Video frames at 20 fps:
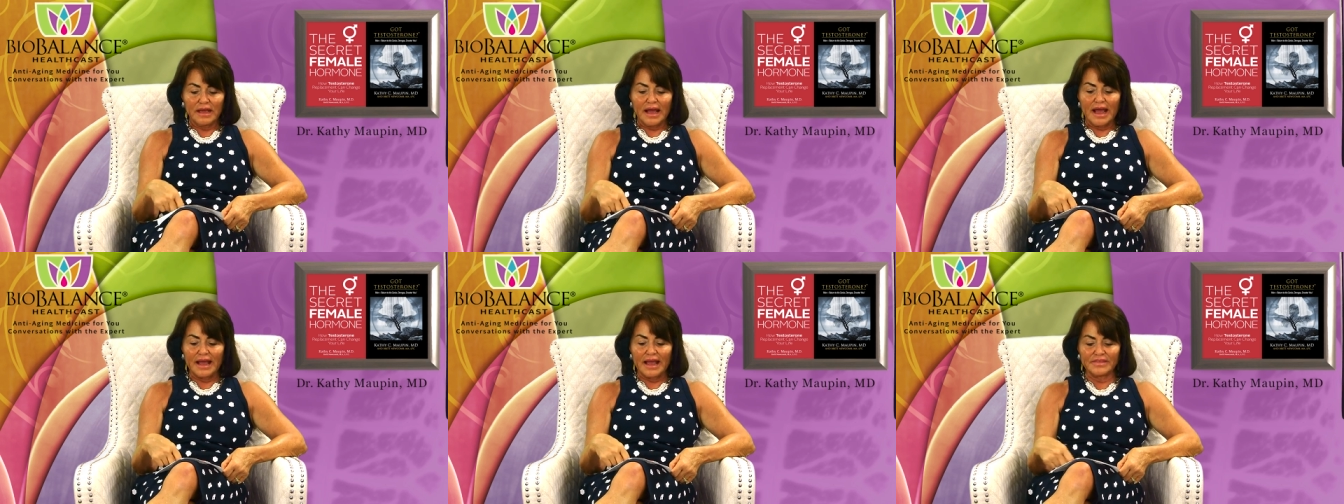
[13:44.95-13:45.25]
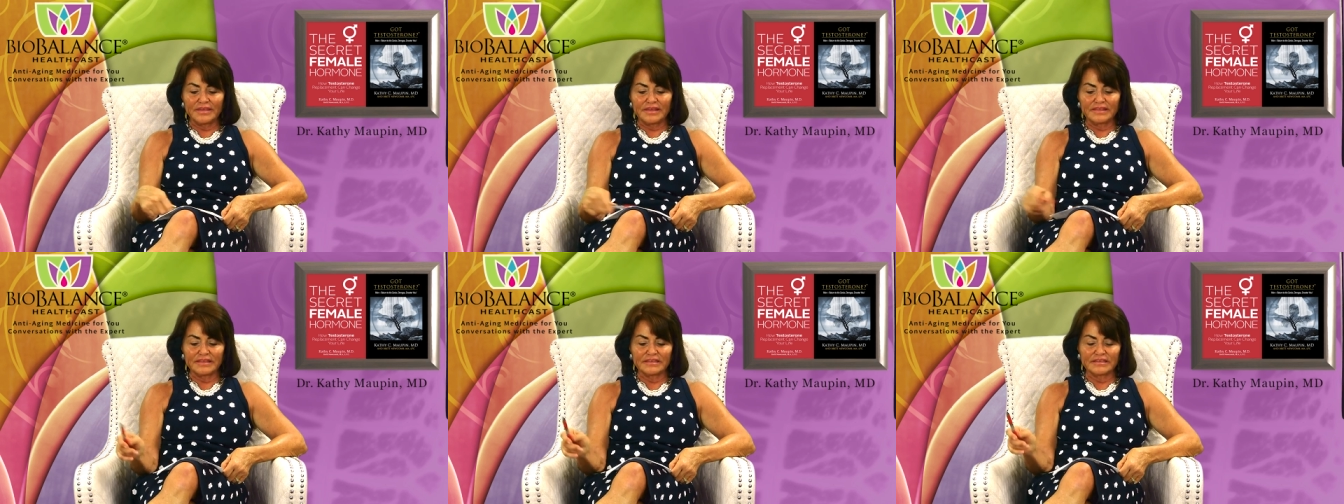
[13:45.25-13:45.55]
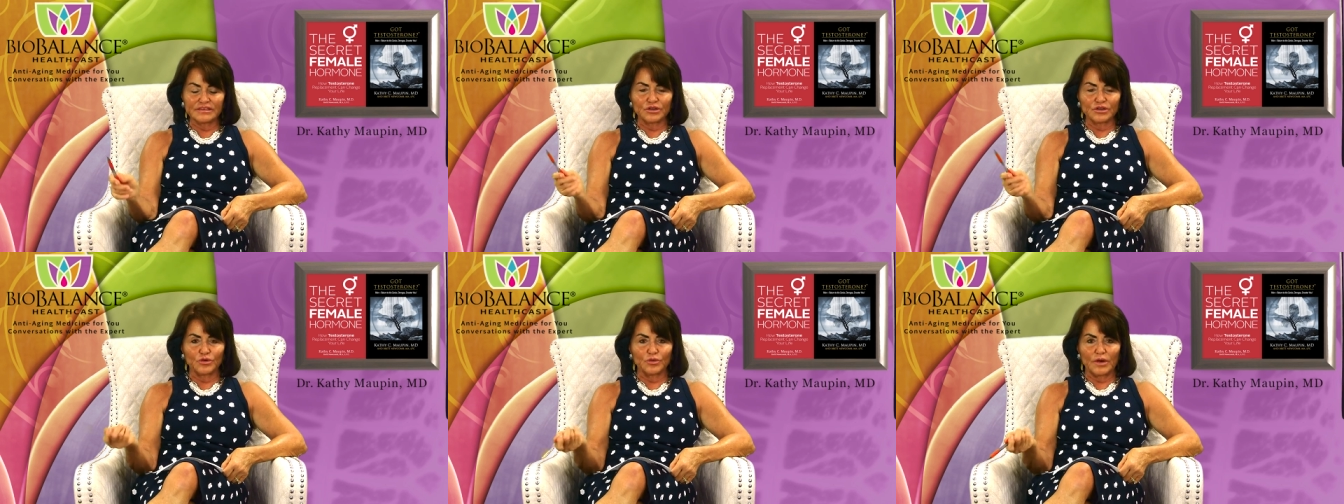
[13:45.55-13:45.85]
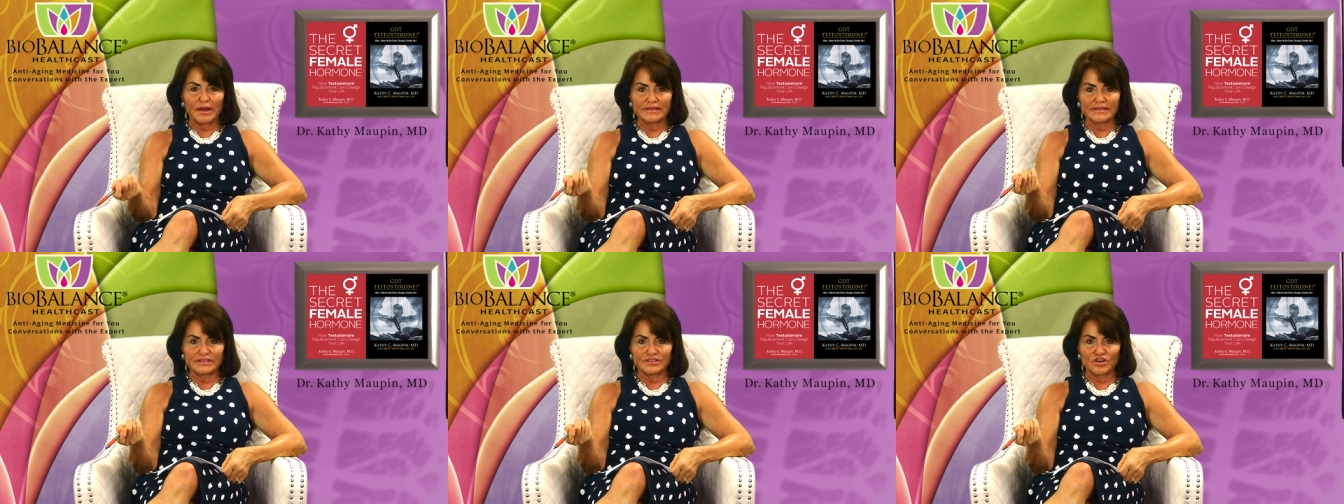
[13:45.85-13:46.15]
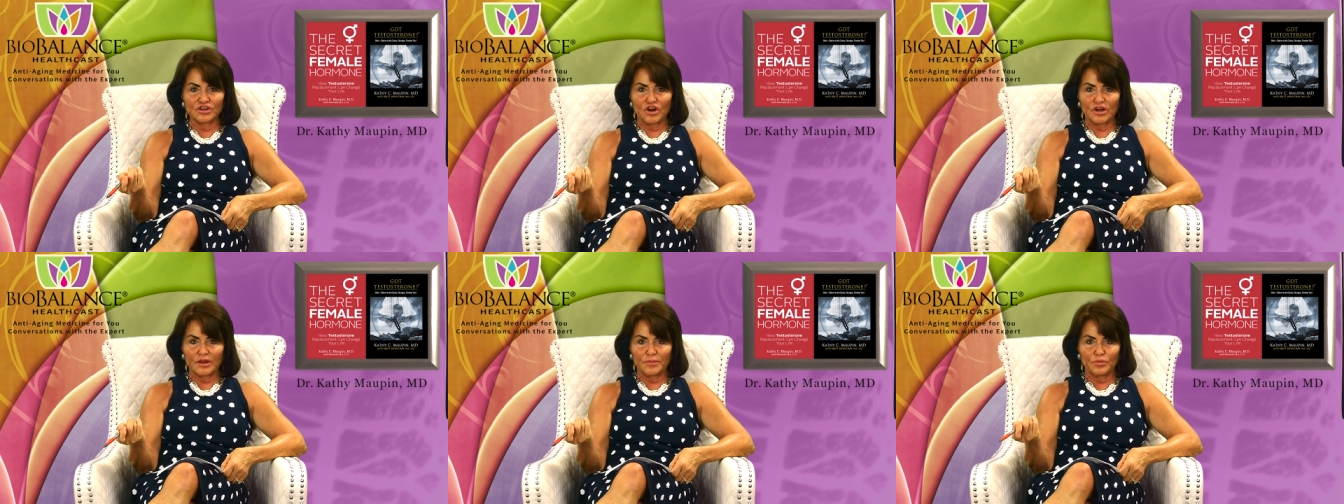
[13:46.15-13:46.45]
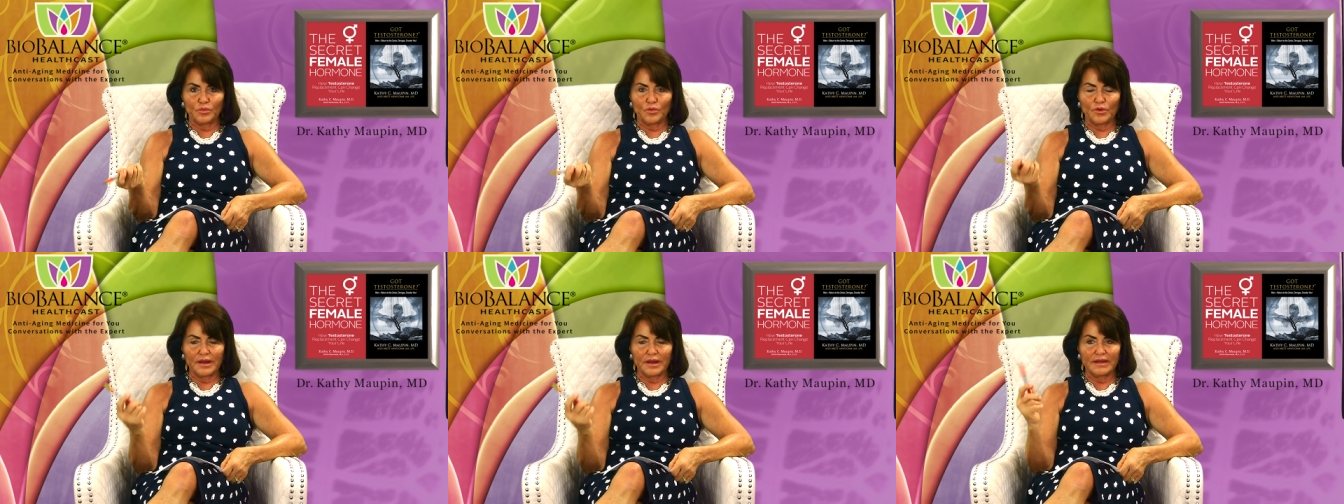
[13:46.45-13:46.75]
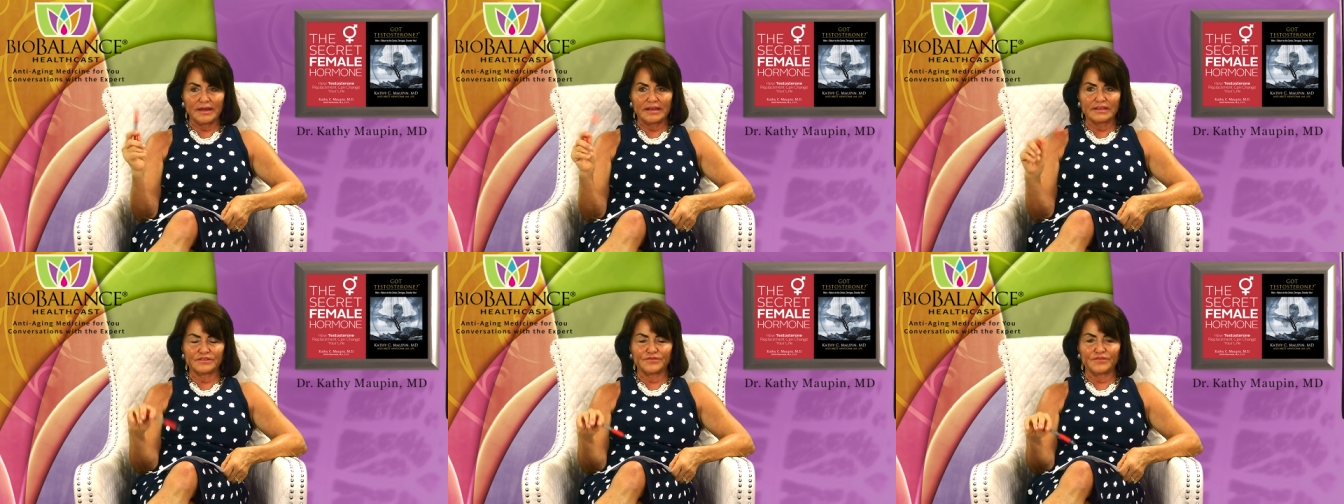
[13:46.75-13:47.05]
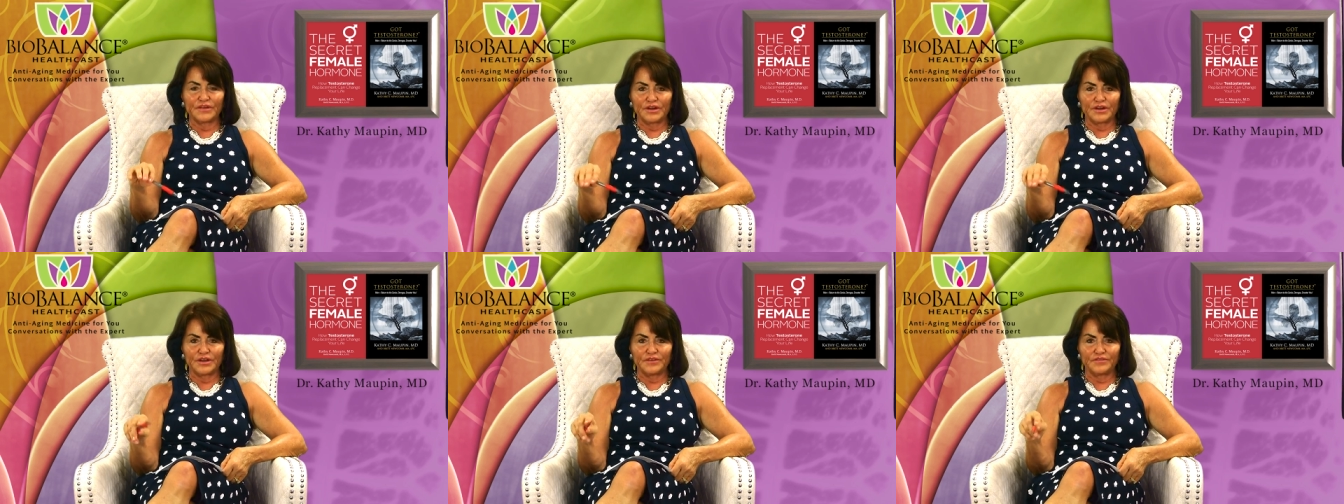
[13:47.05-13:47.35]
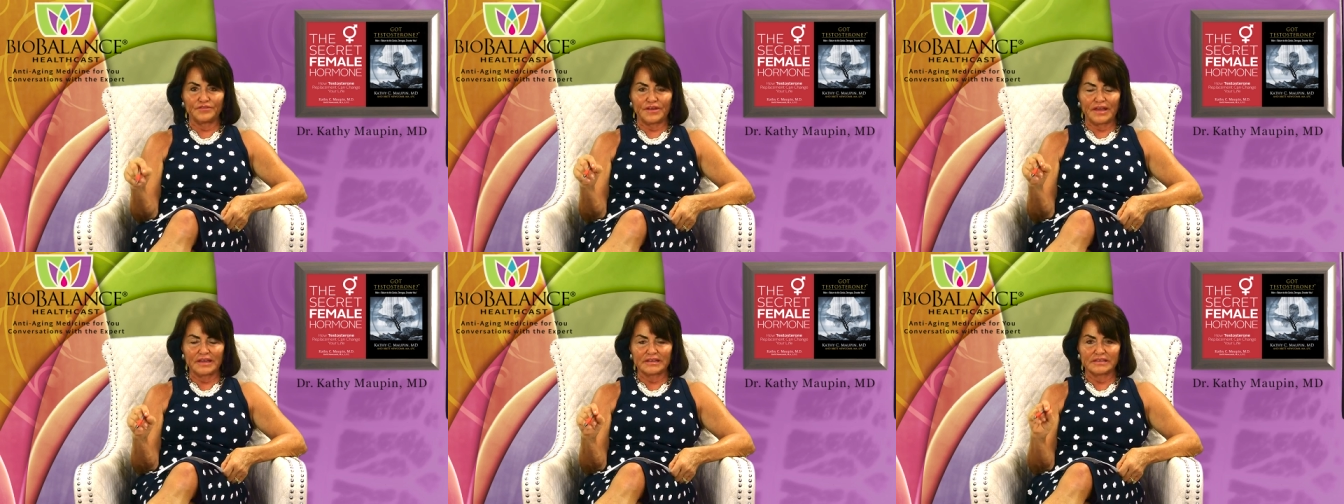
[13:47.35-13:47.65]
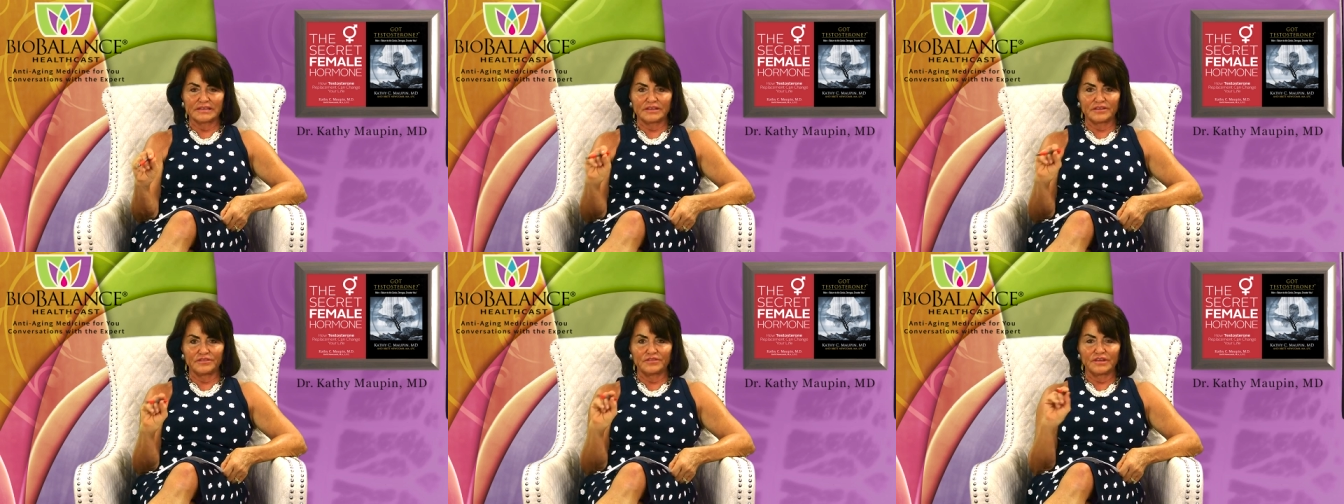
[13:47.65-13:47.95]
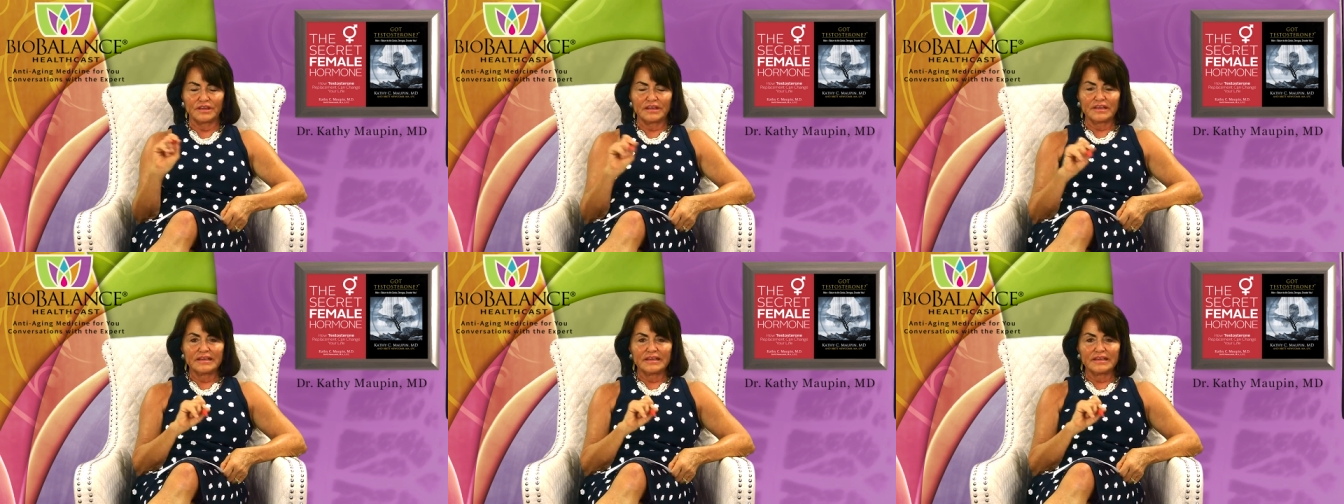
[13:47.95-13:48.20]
I think this is a great starting point. It's very effective.